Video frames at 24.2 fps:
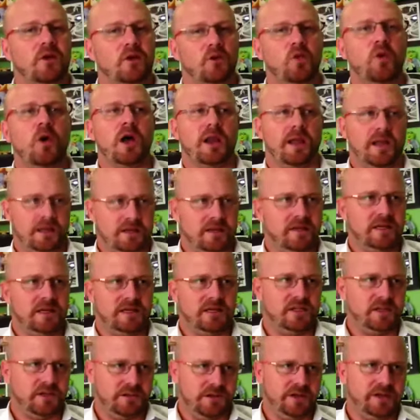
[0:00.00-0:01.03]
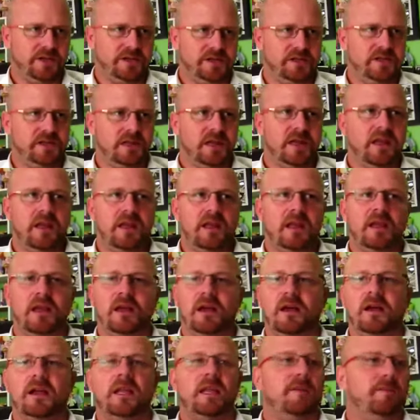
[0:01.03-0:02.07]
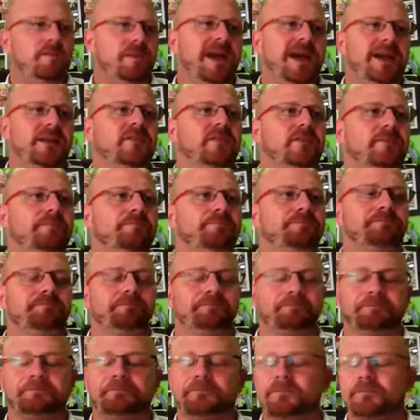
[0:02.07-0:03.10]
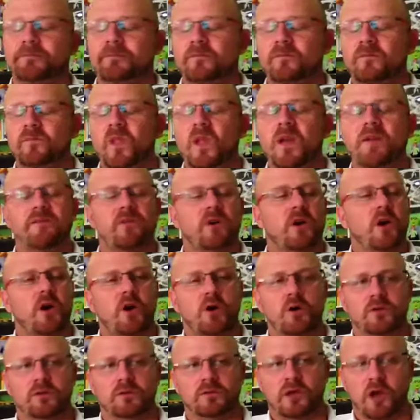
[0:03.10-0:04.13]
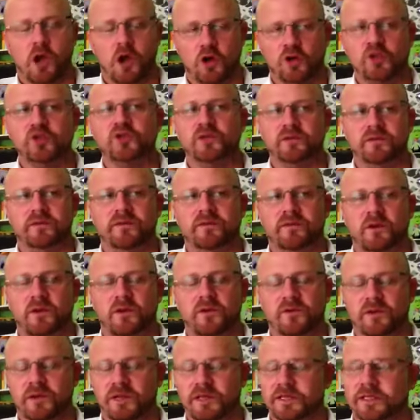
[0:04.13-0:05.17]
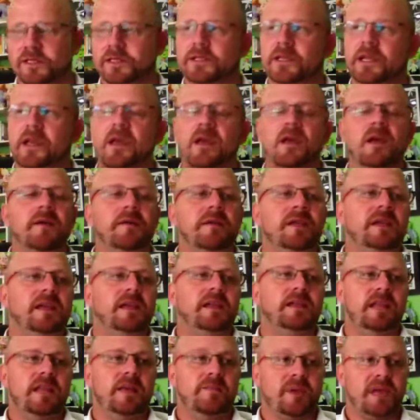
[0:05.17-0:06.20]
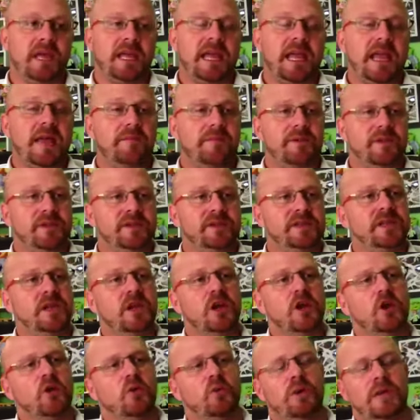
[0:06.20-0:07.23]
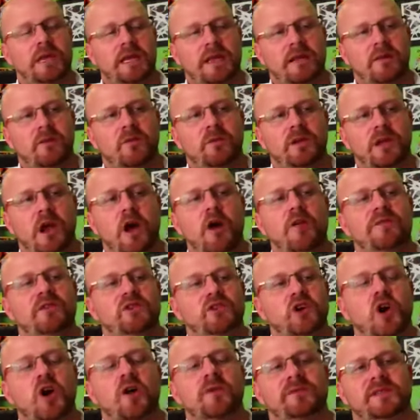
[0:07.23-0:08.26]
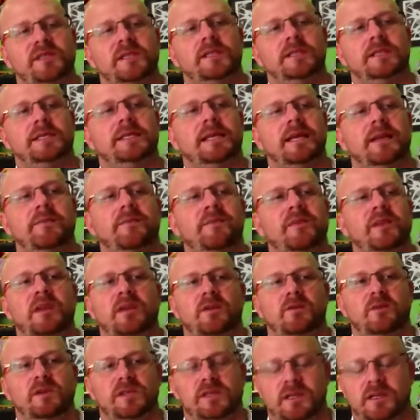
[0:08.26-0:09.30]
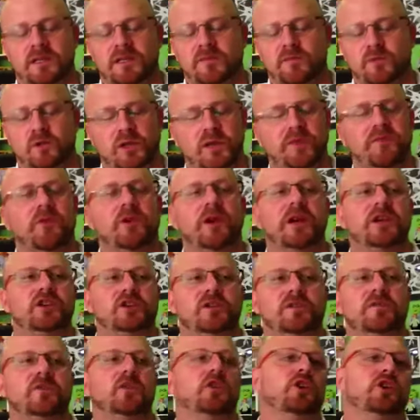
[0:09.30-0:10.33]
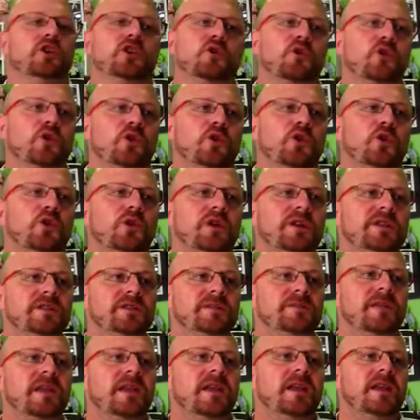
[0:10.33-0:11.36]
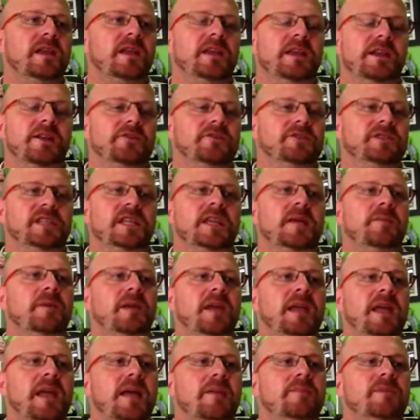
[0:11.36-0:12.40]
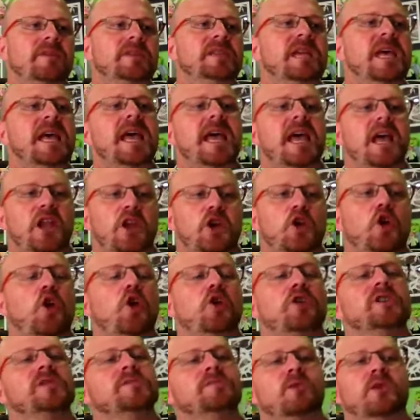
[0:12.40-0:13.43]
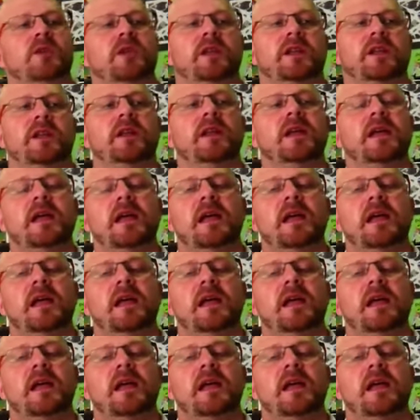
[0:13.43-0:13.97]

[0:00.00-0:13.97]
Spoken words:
Quite a serious impact for a whole host of reasons. In the hippocampus, we over time see the same thing. We see this proliferation of glucocorticoids in areas of the hippocampus and a corresponding